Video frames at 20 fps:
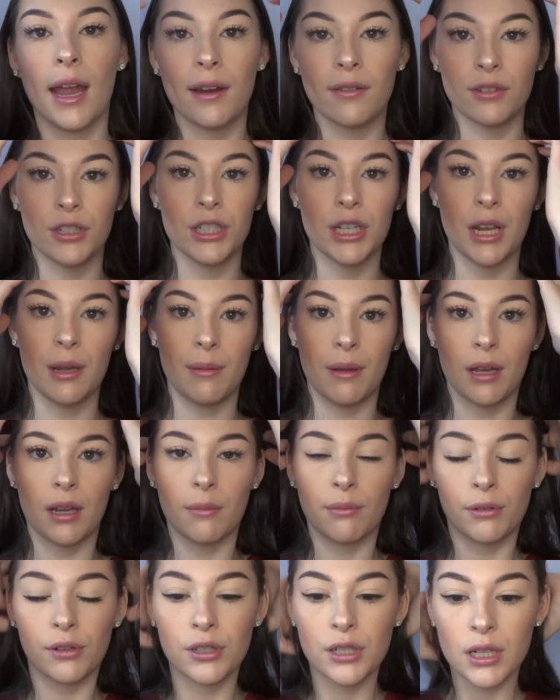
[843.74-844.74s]
everyday
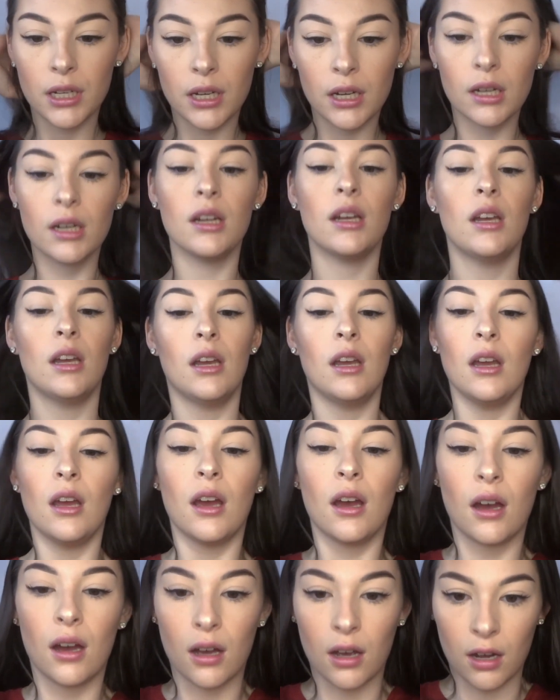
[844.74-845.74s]
makeup routine.
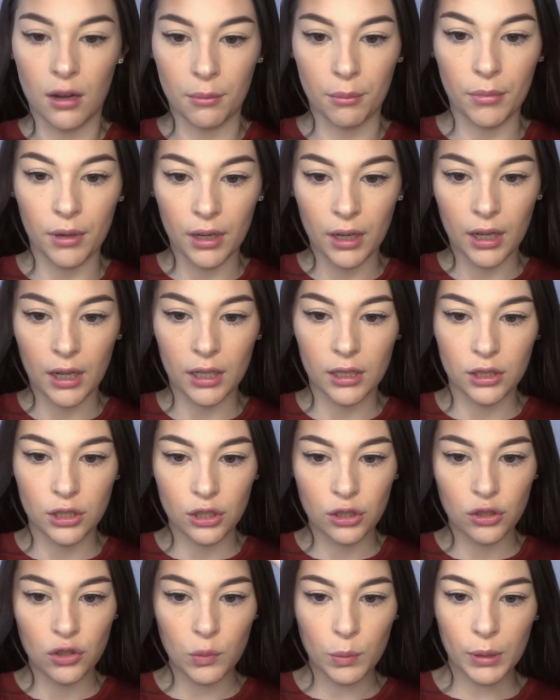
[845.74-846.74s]
It's
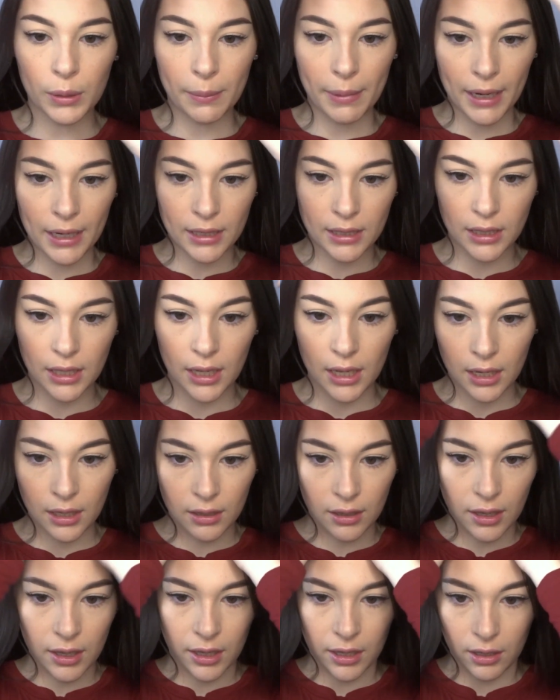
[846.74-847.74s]
super basic,
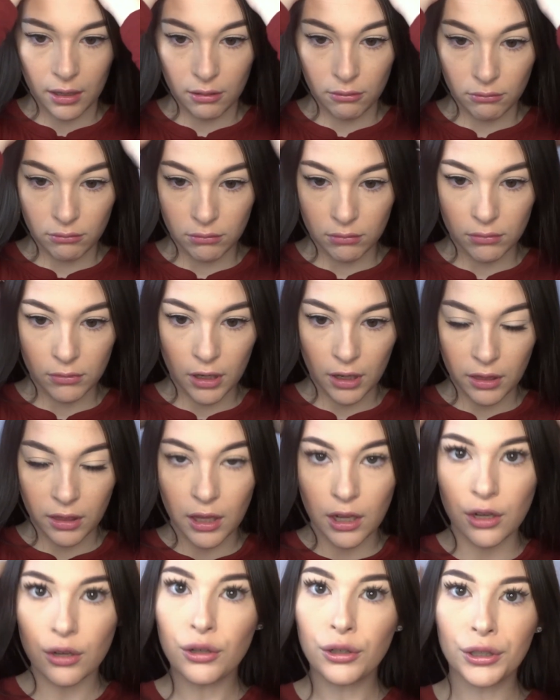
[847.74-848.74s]
like
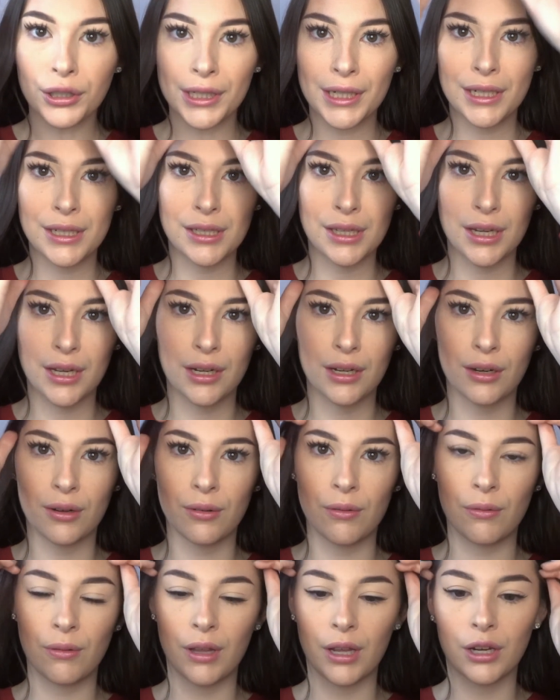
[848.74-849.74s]
nothing crazy,
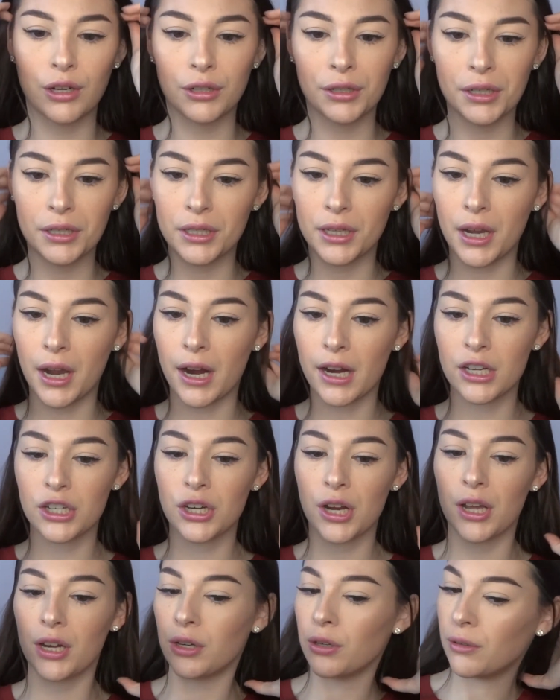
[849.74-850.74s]
no like crazy
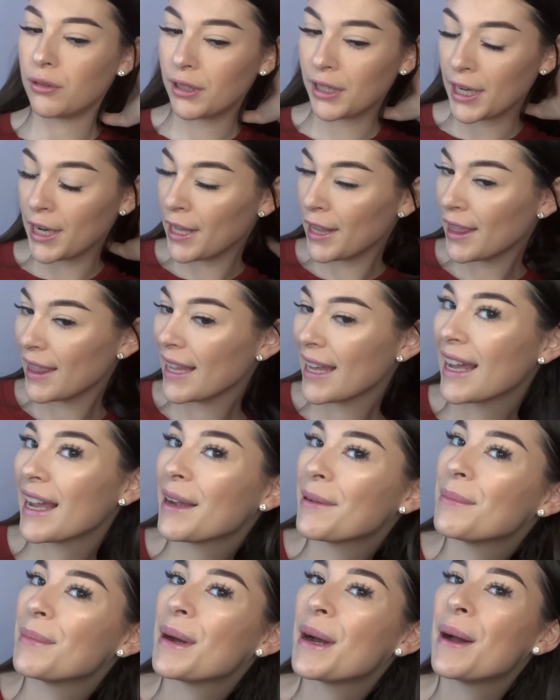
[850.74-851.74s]
eyeshadow or
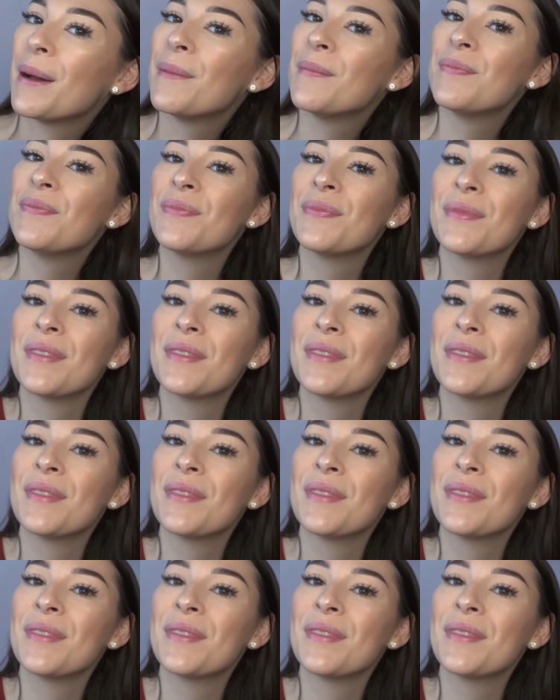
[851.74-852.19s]
anything, but